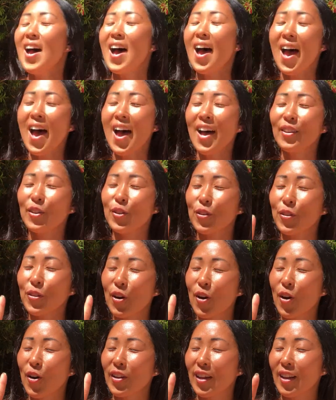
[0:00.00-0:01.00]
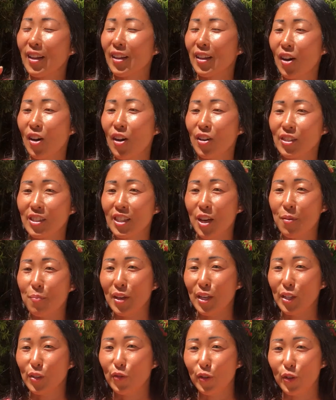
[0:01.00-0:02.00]
And the third and last tip
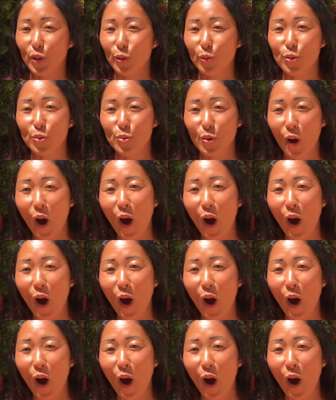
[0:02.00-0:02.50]
is for you to